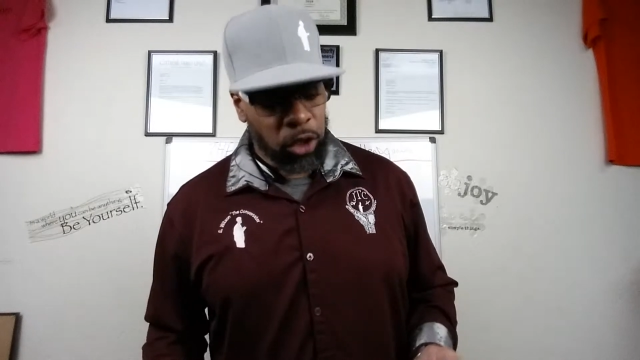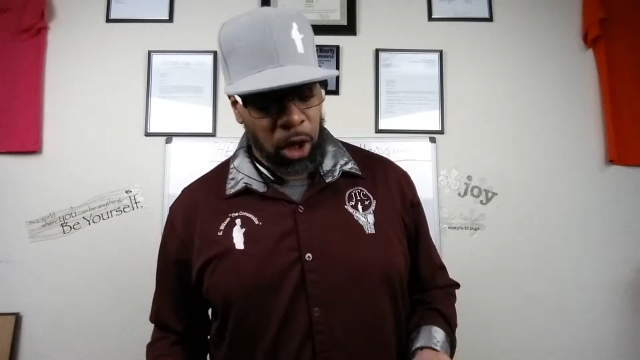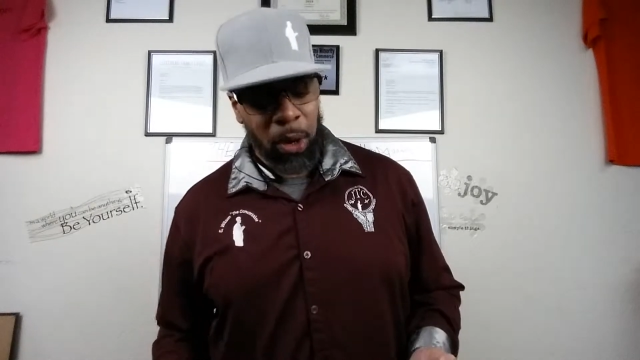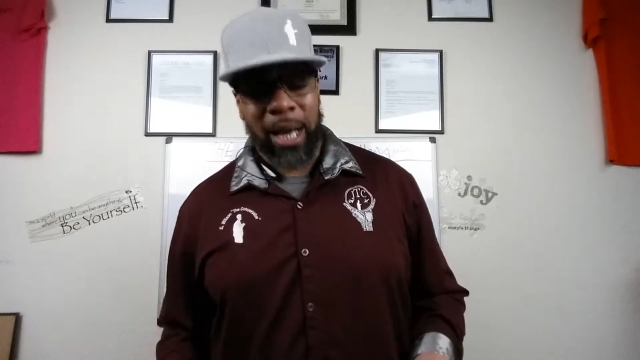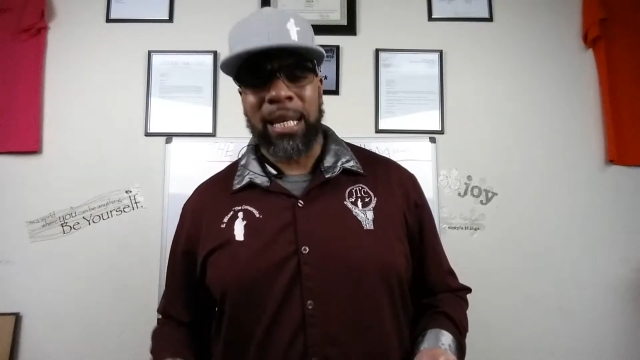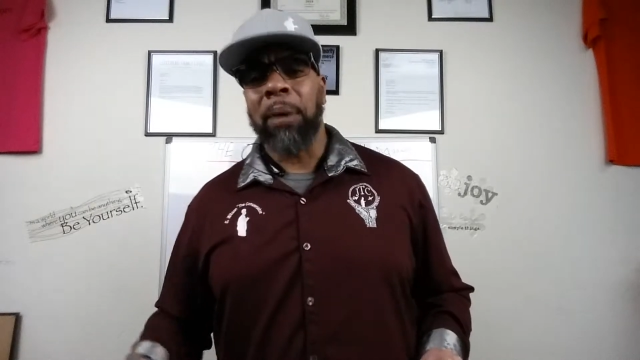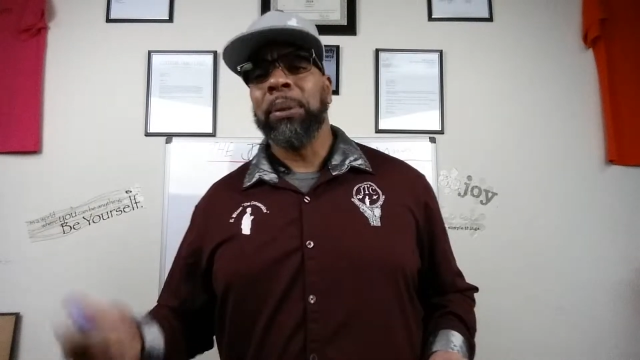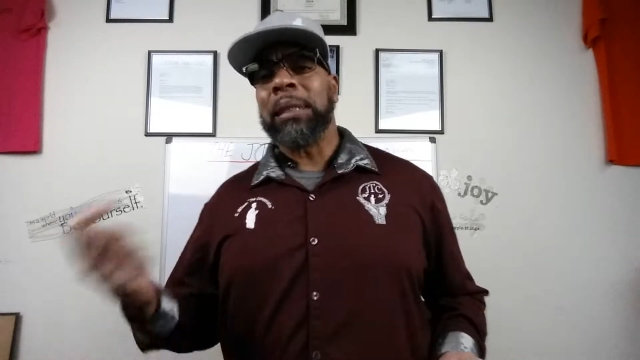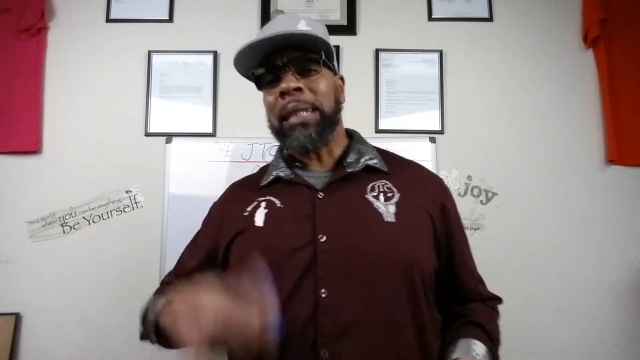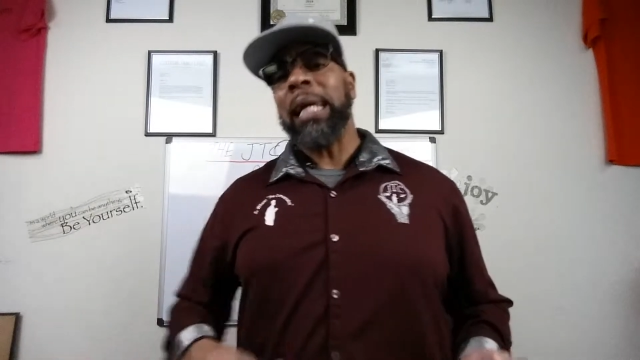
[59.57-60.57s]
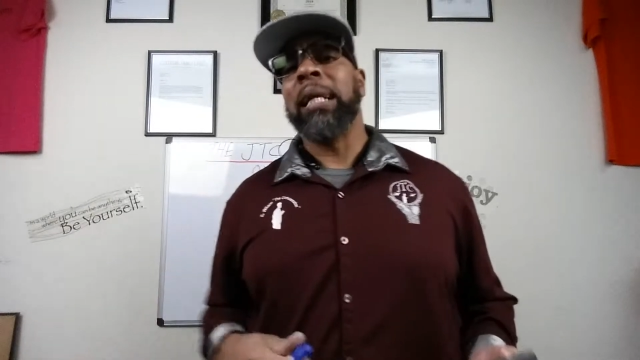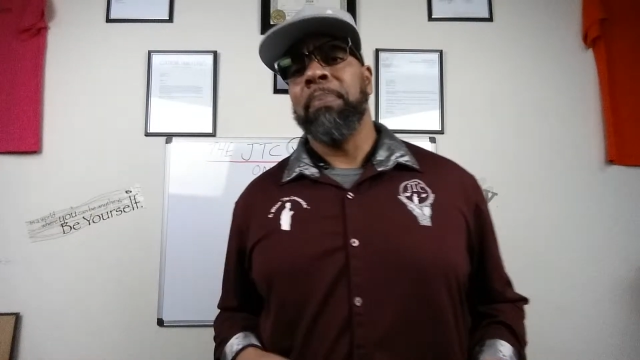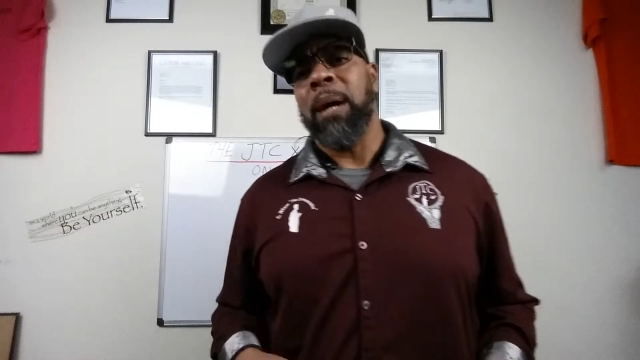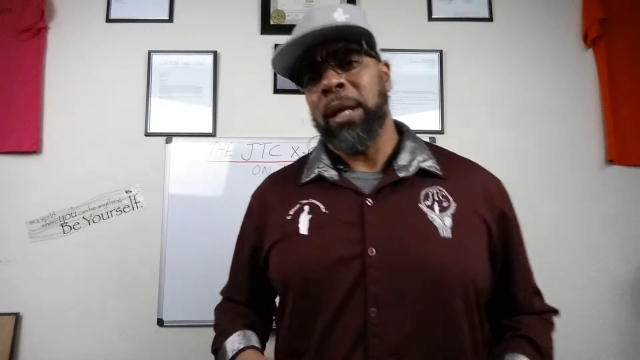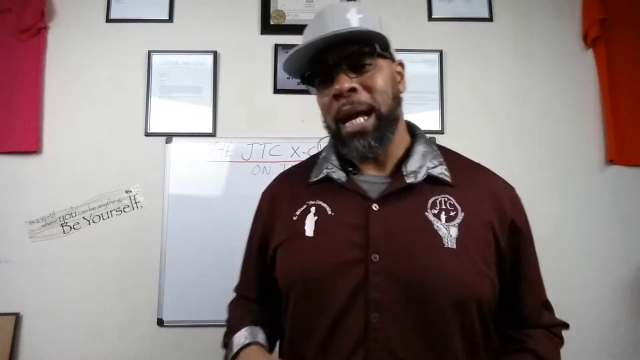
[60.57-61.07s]
So as I was
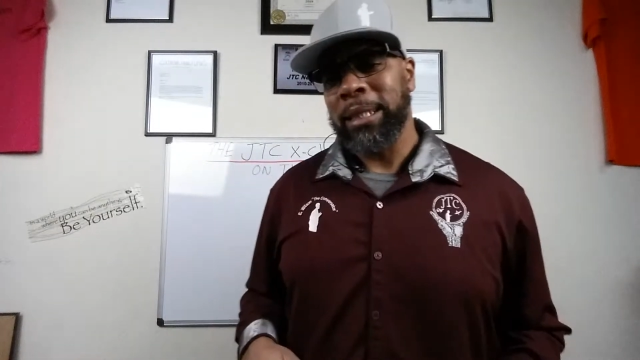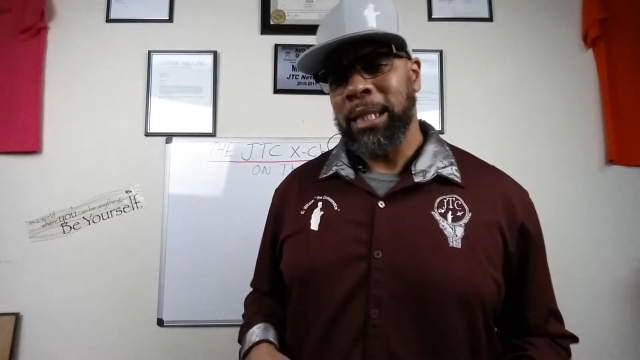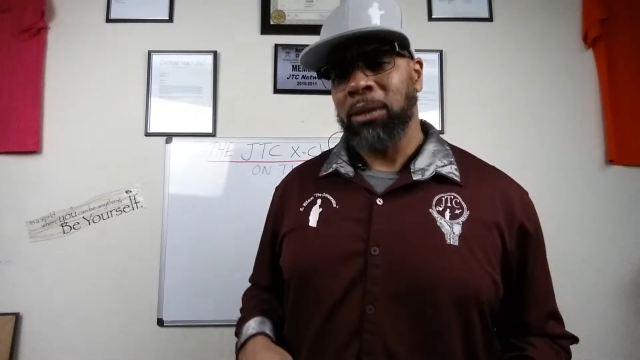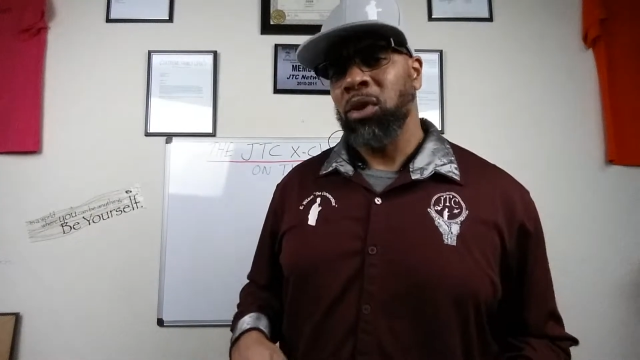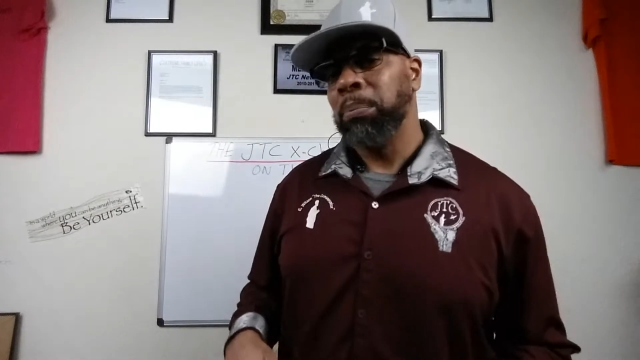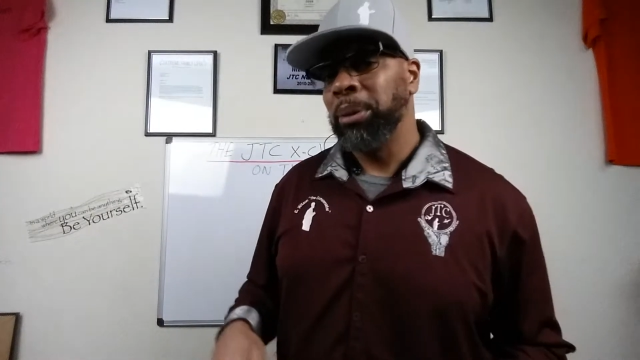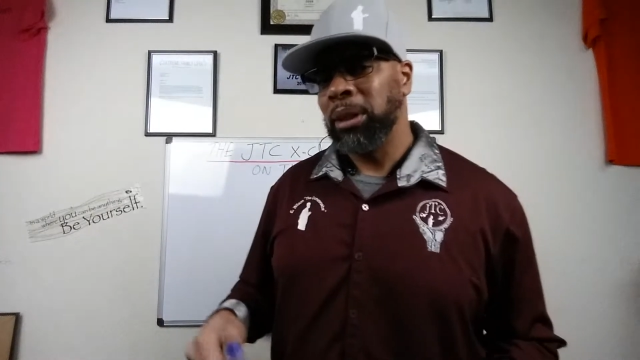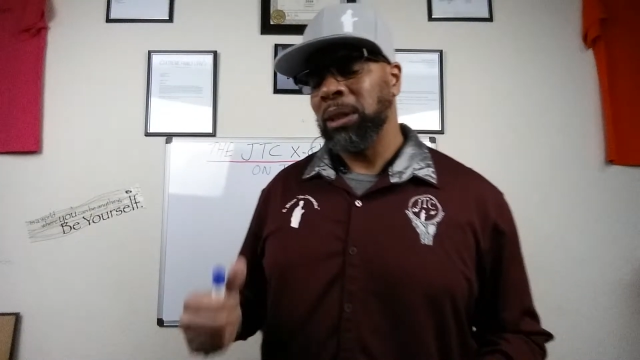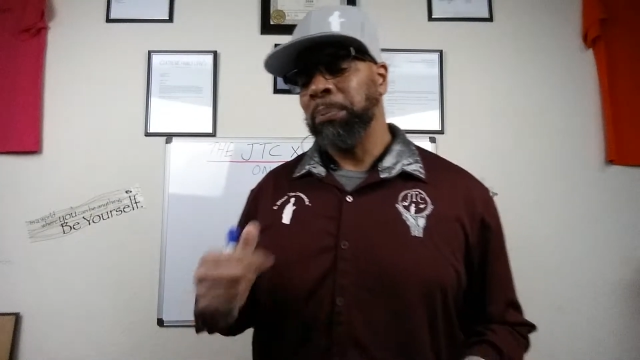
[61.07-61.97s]
thinking about it, I said, I was going to put